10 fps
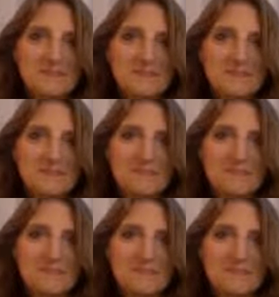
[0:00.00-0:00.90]

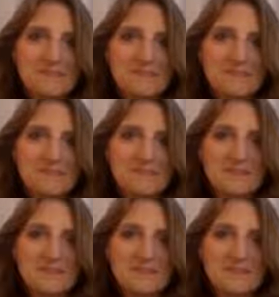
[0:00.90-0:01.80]

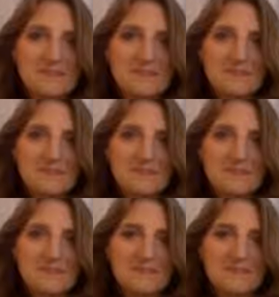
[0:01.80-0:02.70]

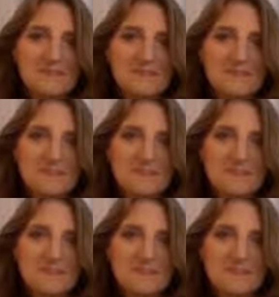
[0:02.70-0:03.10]
[no speech]